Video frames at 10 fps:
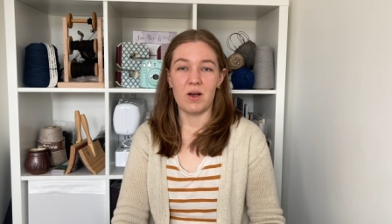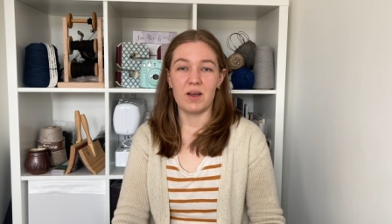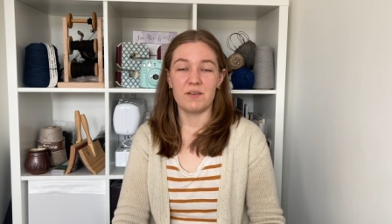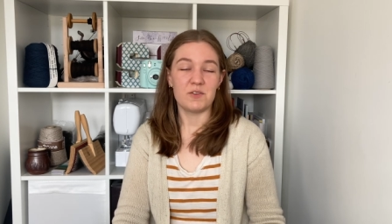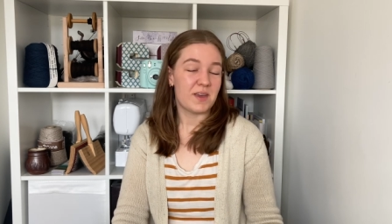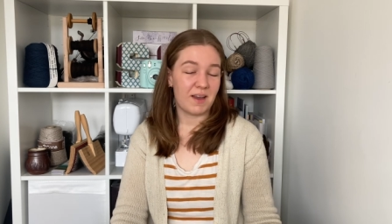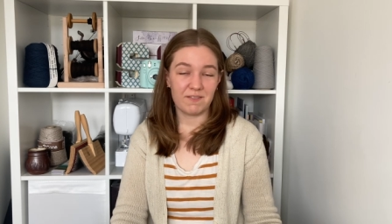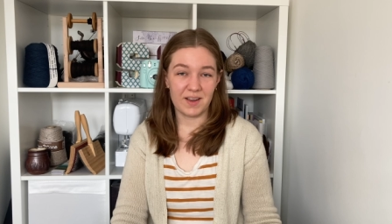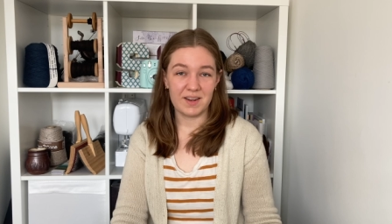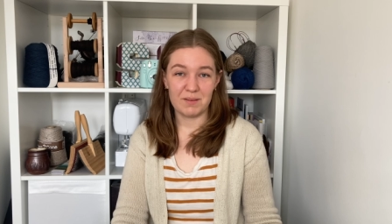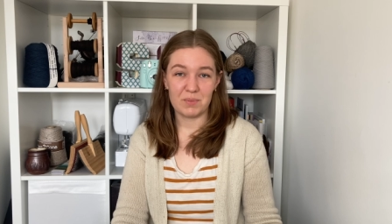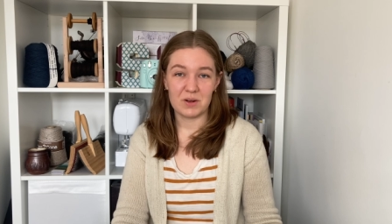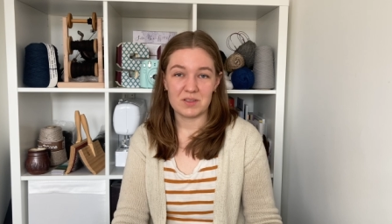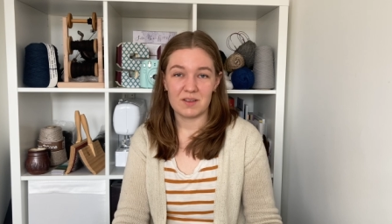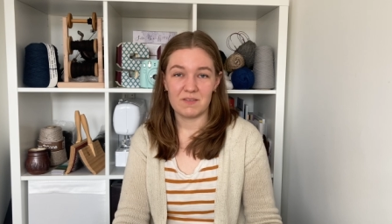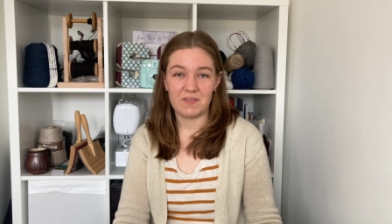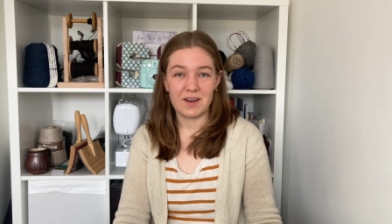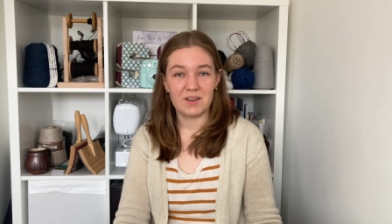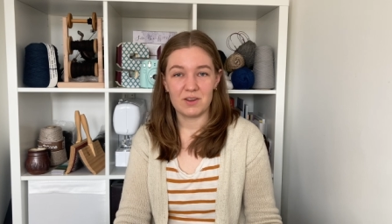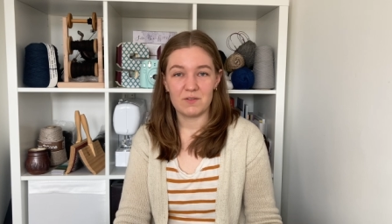And if you can't find in-person,
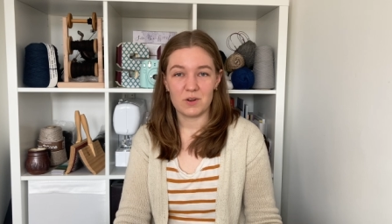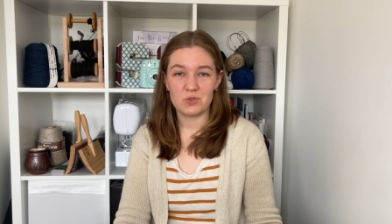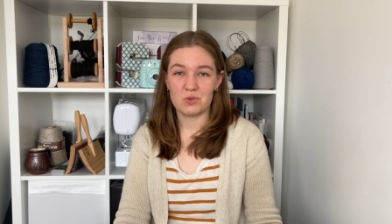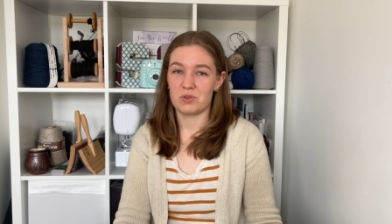find a good virtual